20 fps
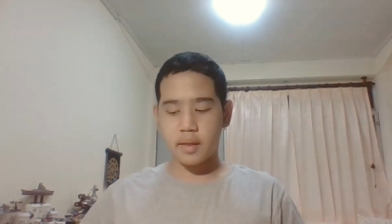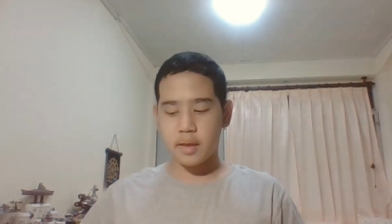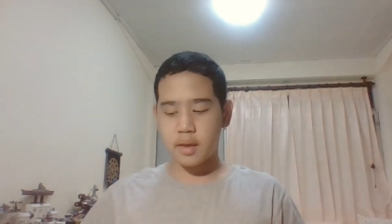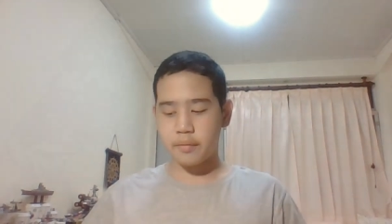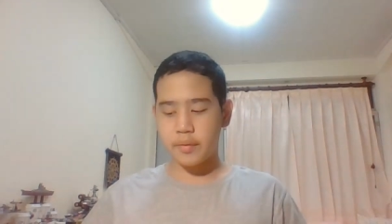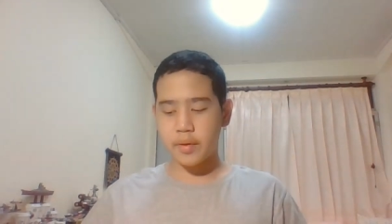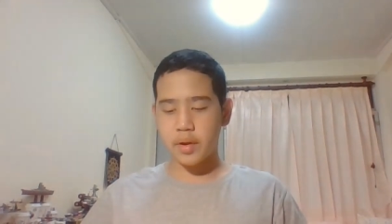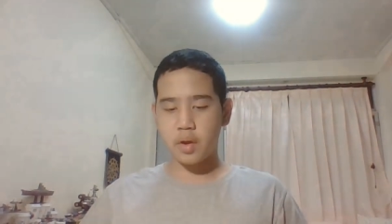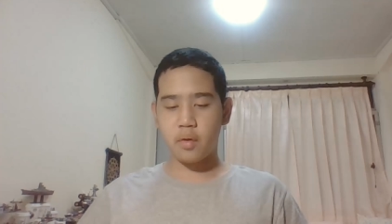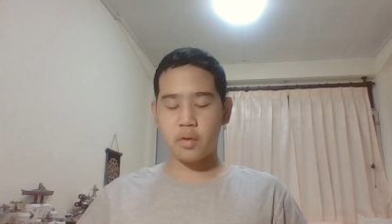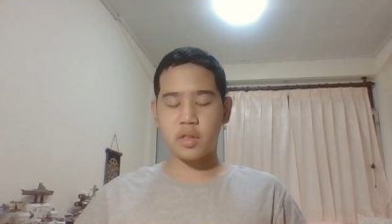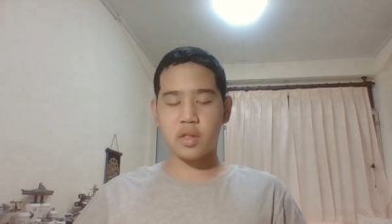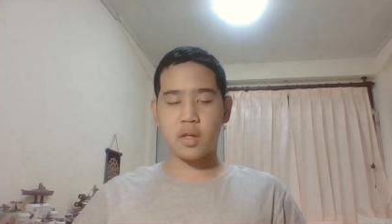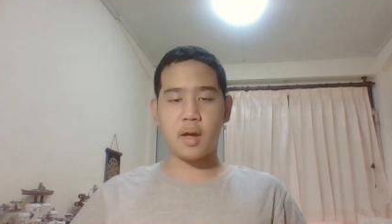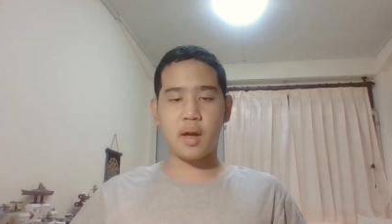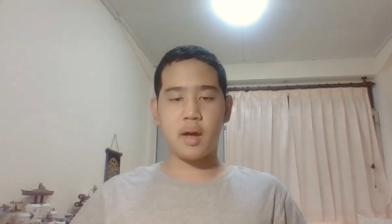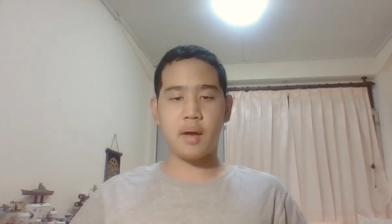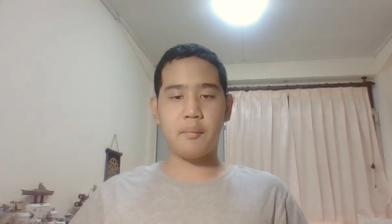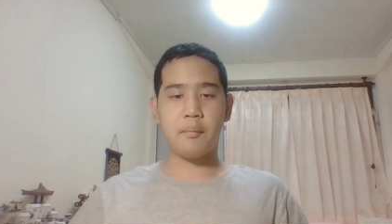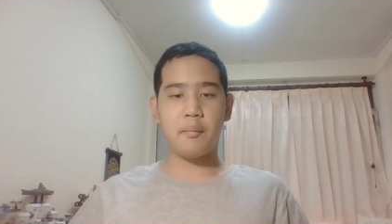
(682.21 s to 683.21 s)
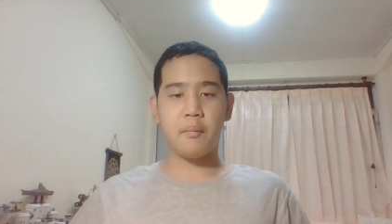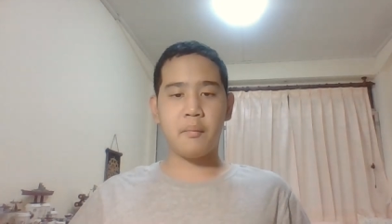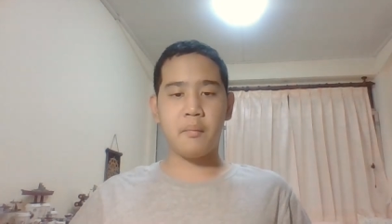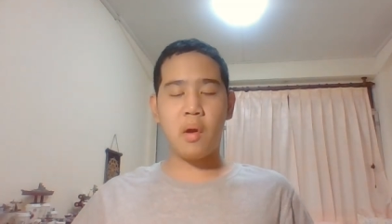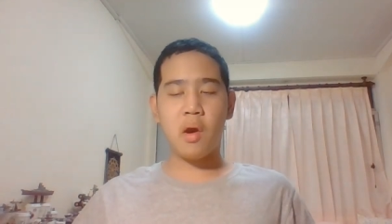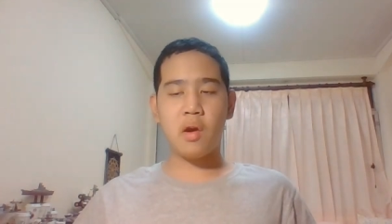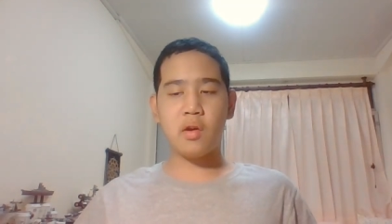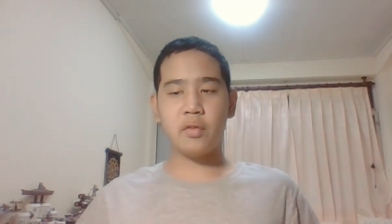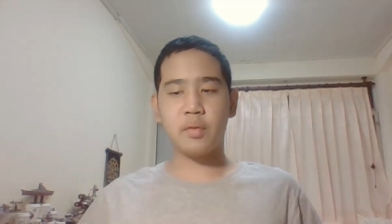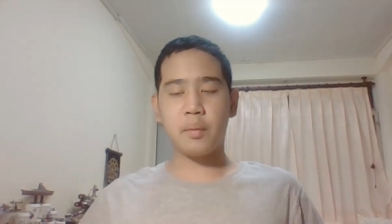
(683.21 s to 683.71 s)
This video is a
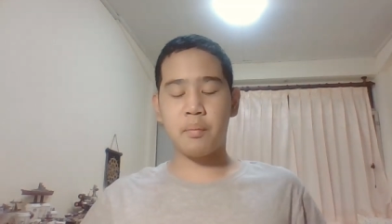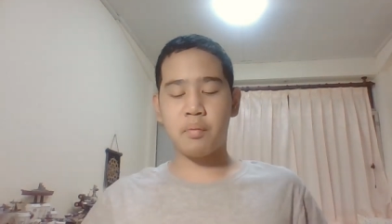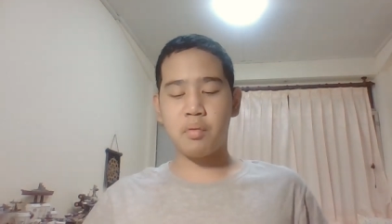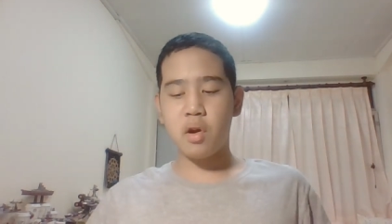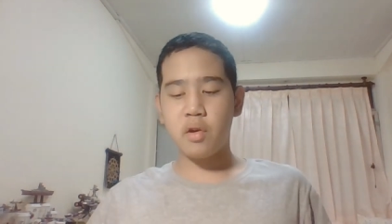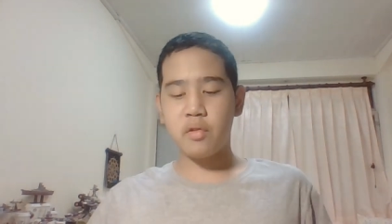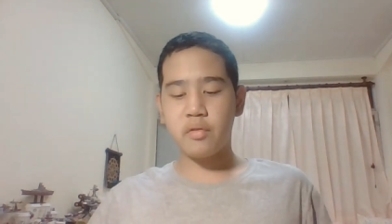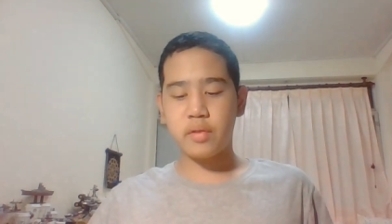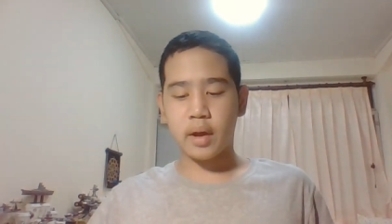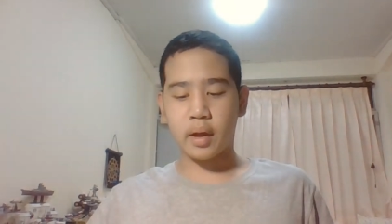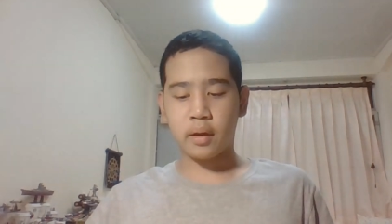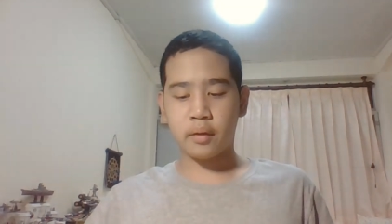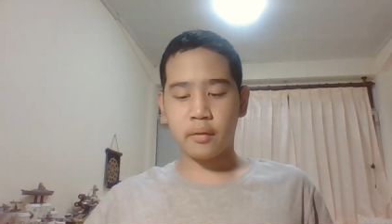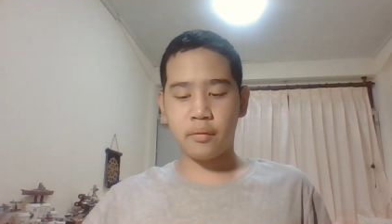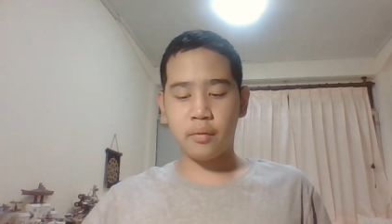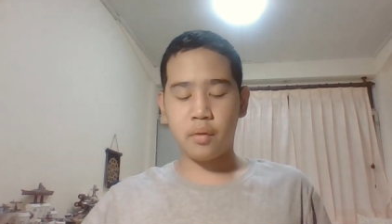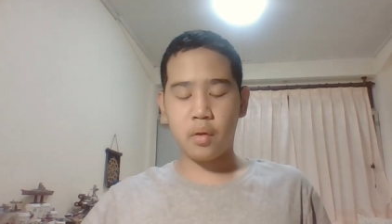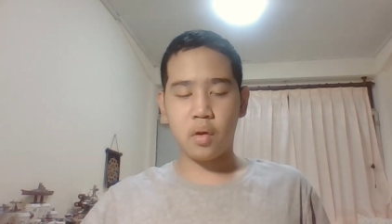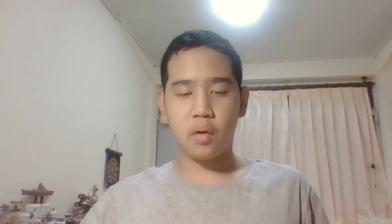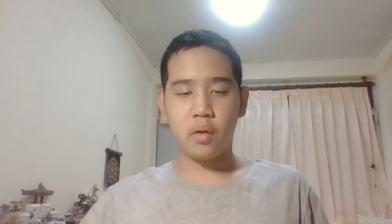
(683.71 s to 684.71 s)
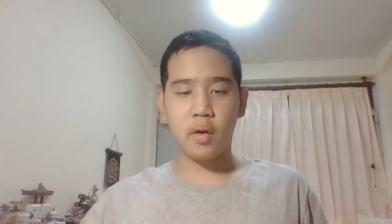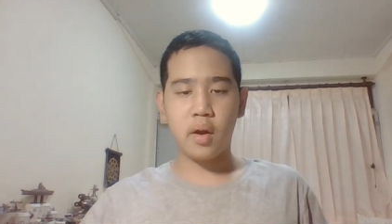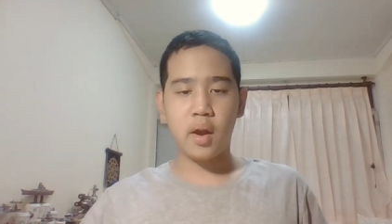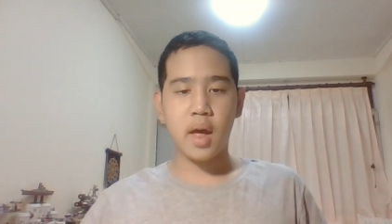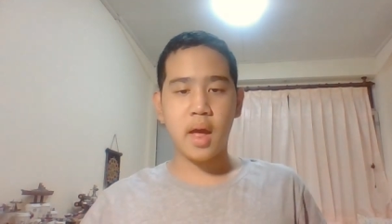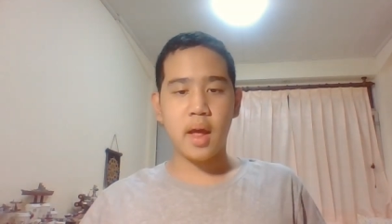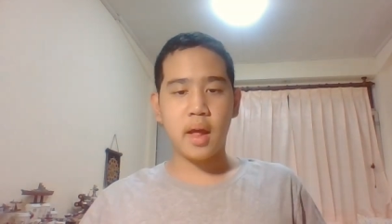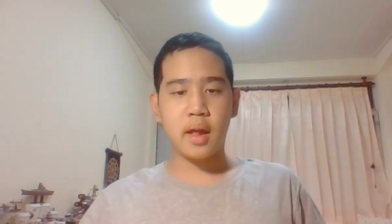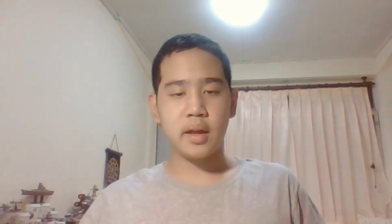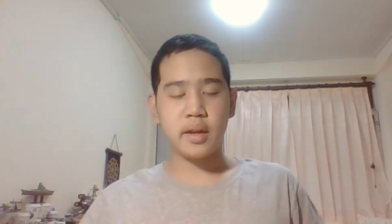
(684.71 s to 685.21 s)
part of a project for
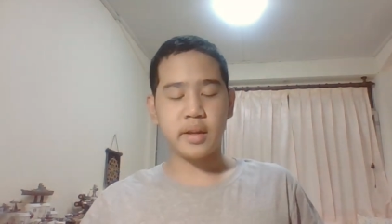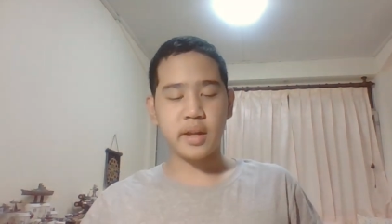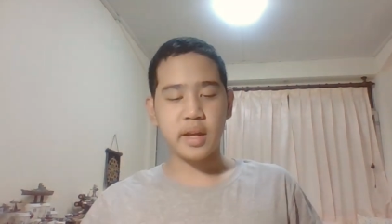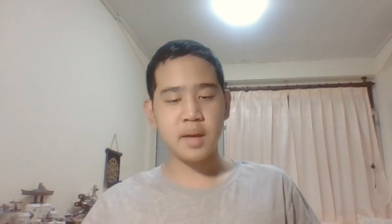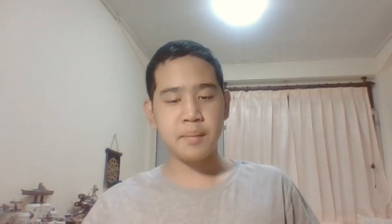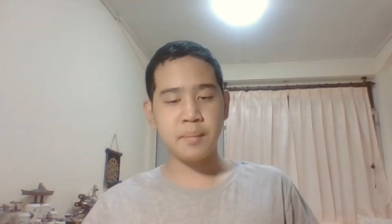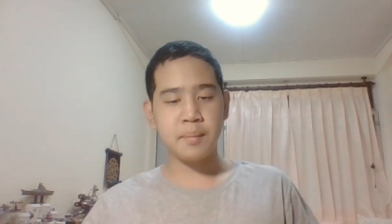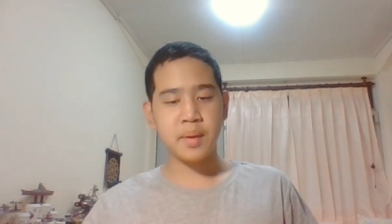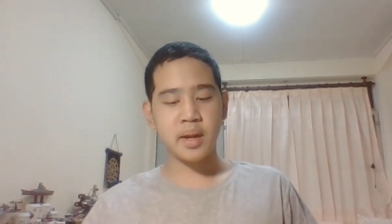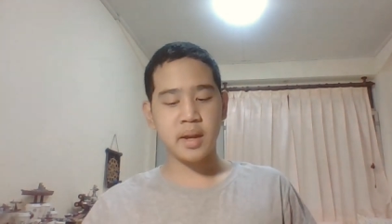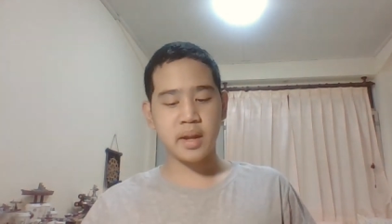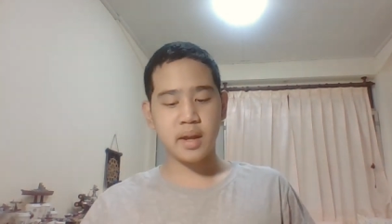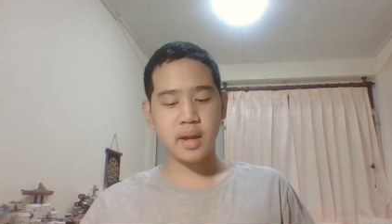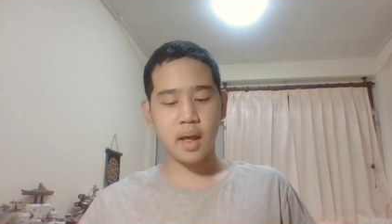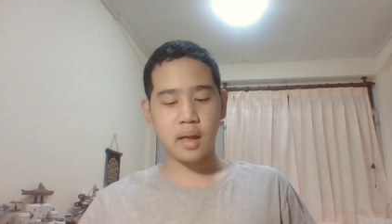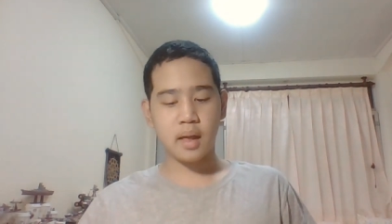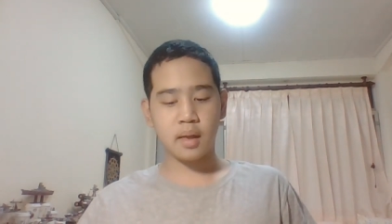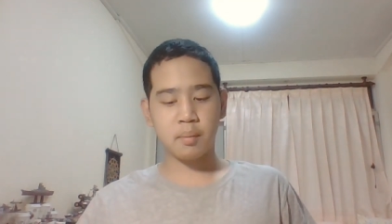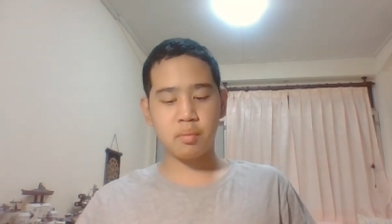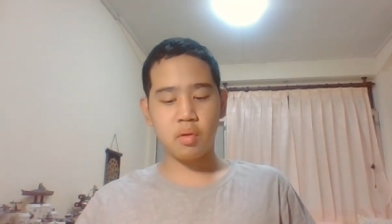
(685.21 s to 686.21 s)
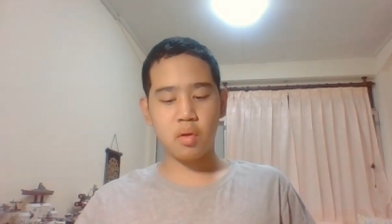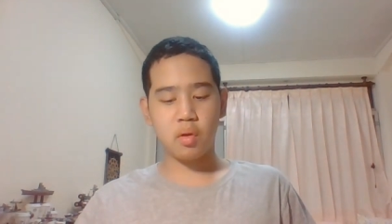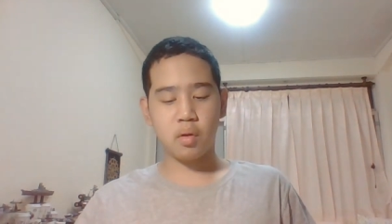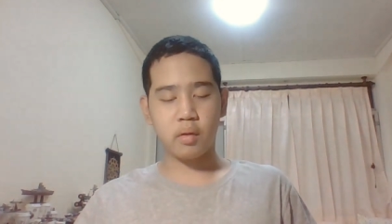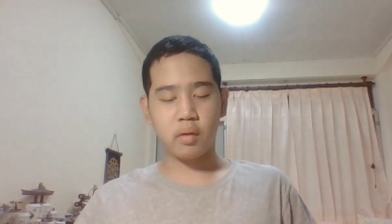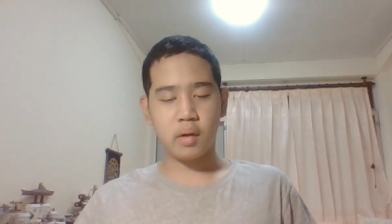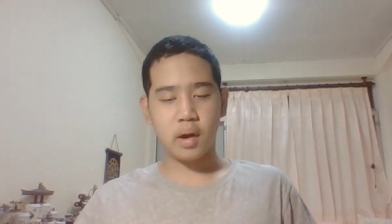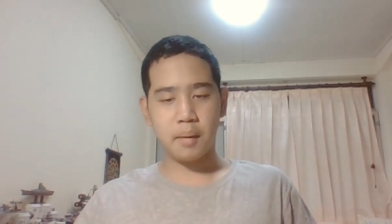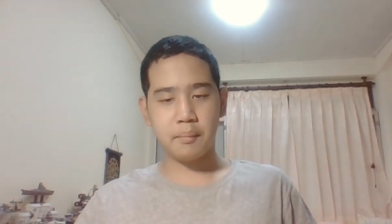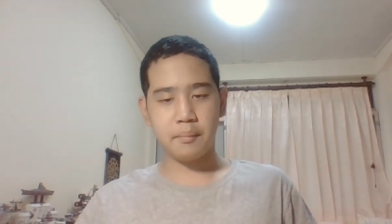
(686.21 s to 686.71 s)
the EPTS
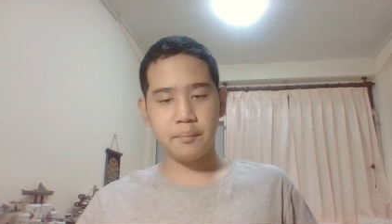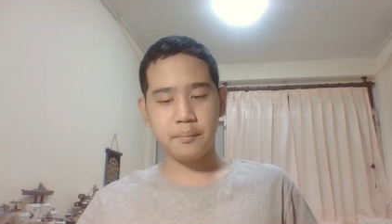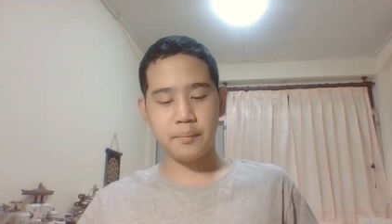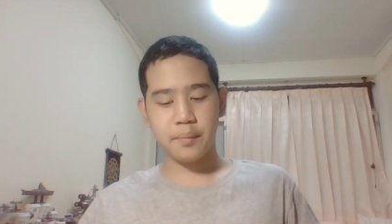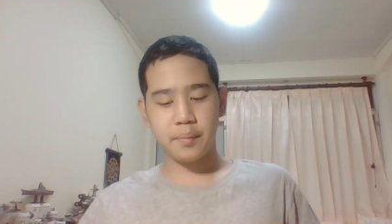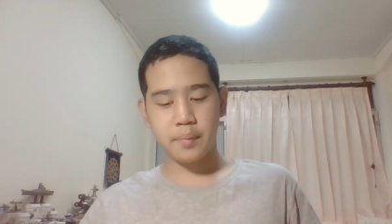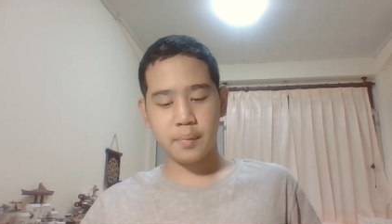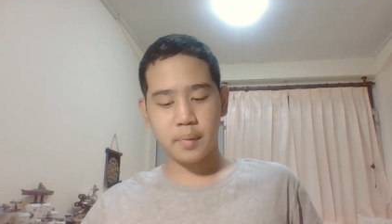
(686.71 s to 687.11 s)
program